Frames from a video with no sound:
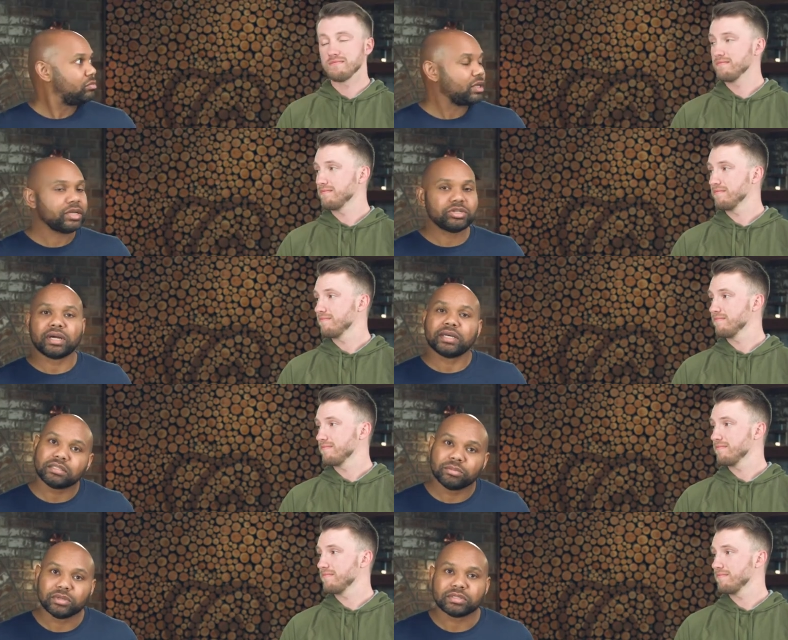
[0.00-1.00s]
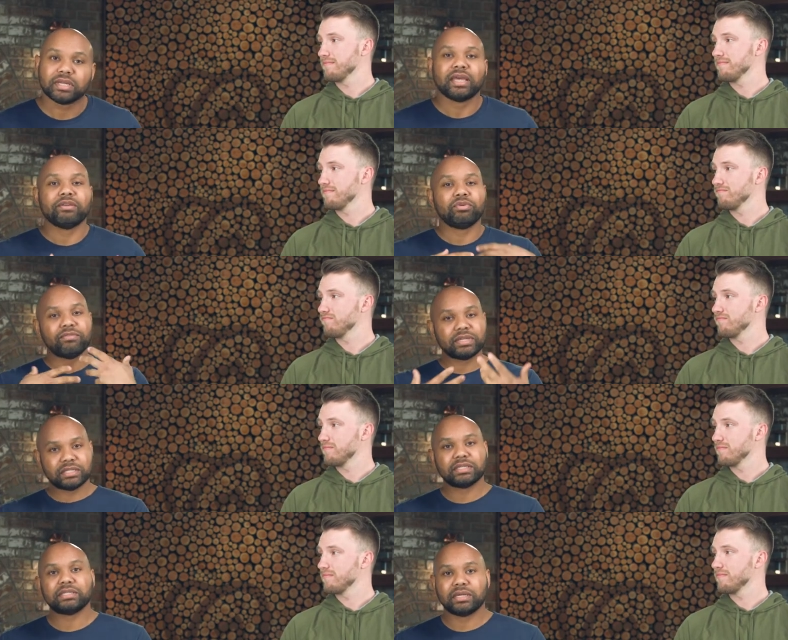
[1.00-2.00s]
Speaker 1: look at your customers. If you have
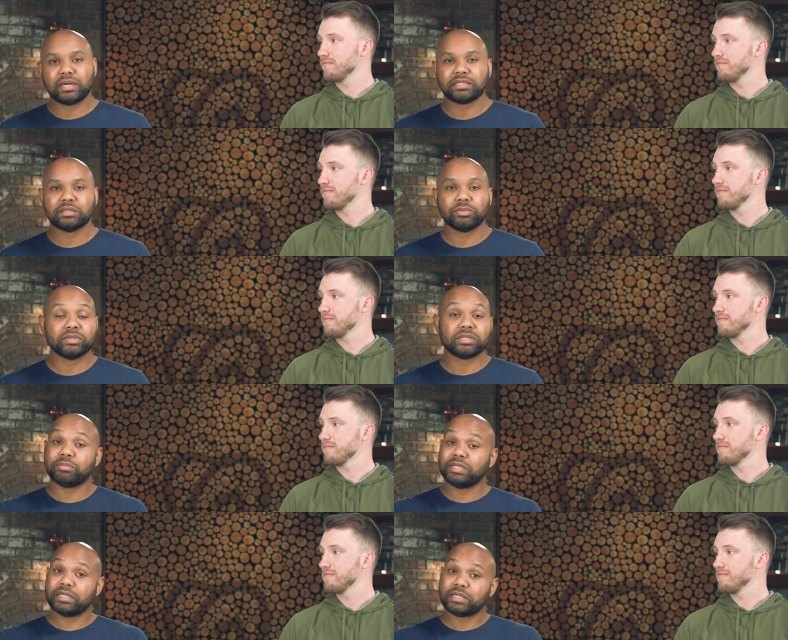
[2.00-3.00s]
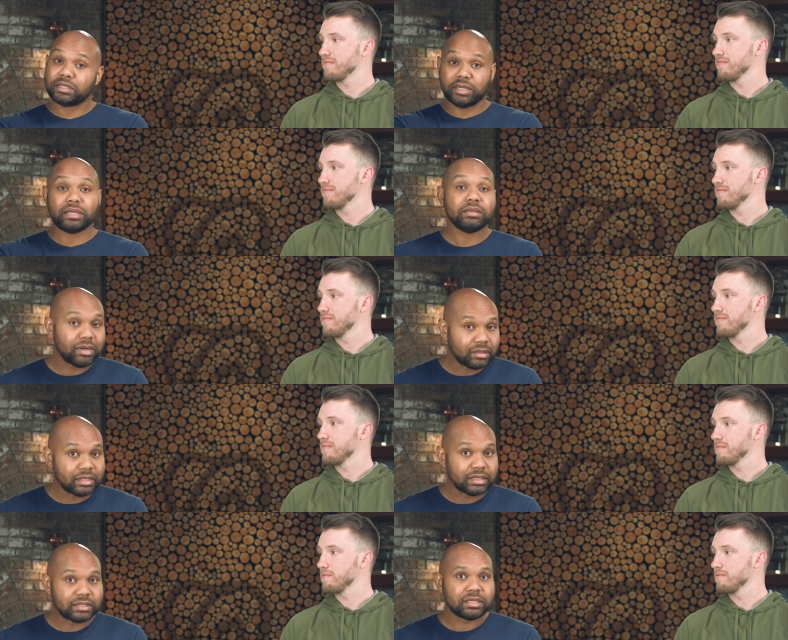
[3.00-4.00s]
existing customers and potentially an email
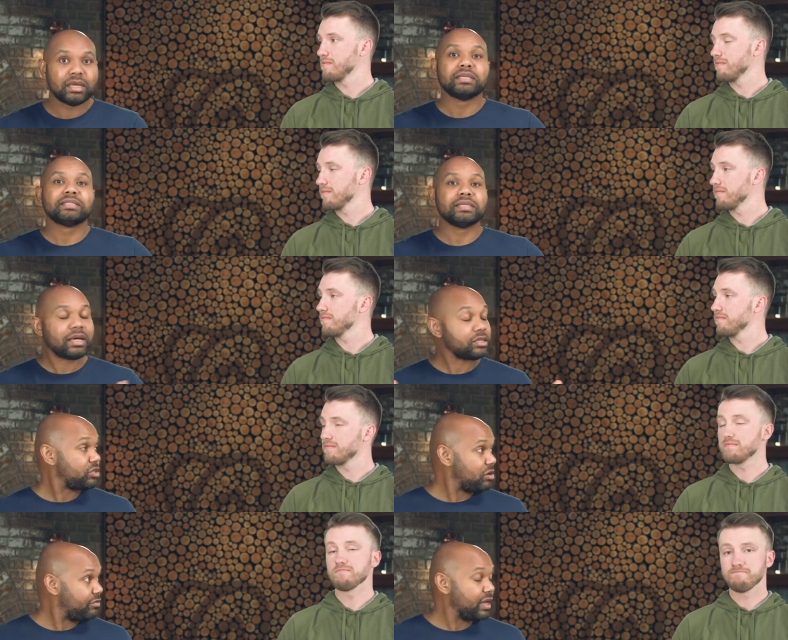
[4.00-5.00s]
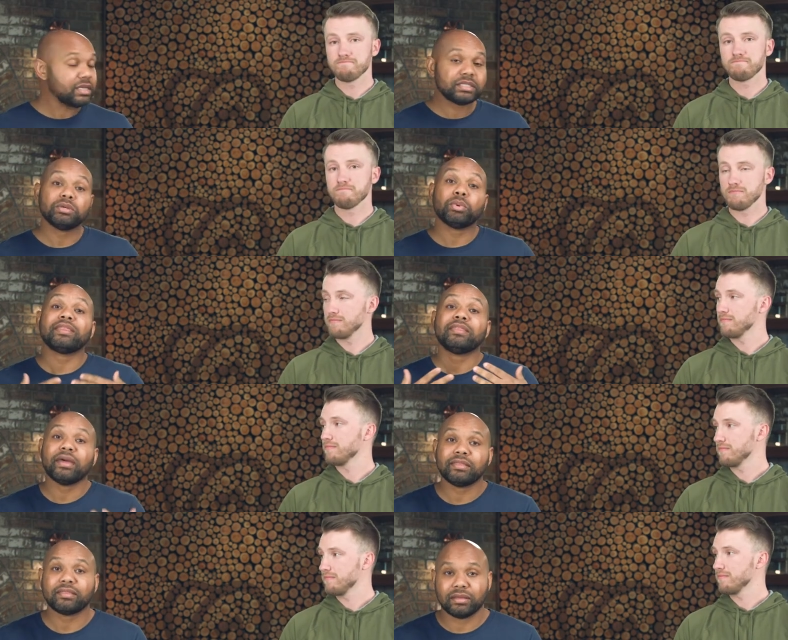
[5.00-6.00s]
list, send out a survey and see what
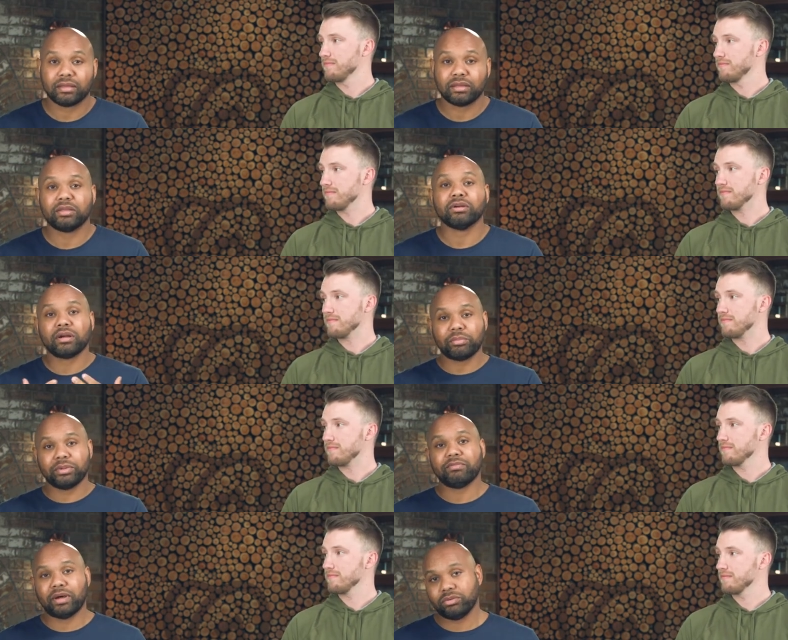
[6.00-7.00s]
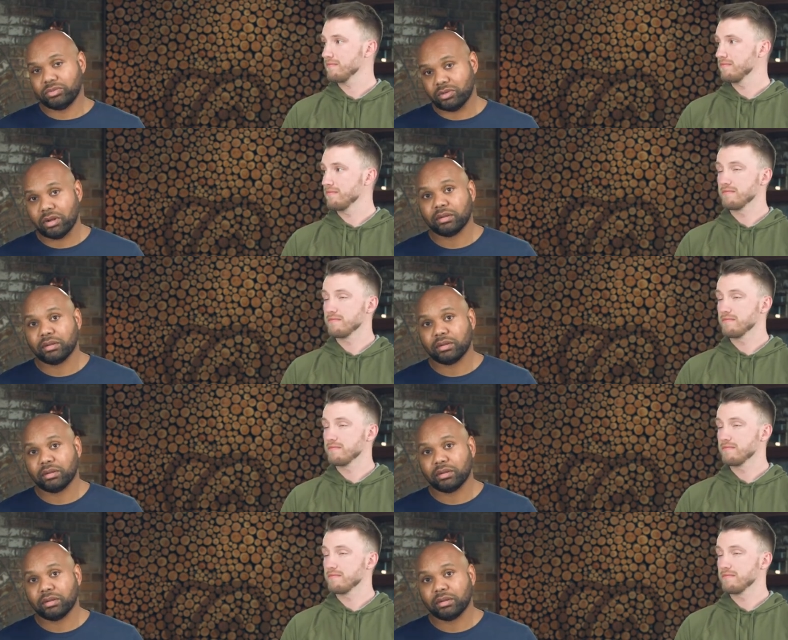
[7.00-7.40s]
they think your company values are.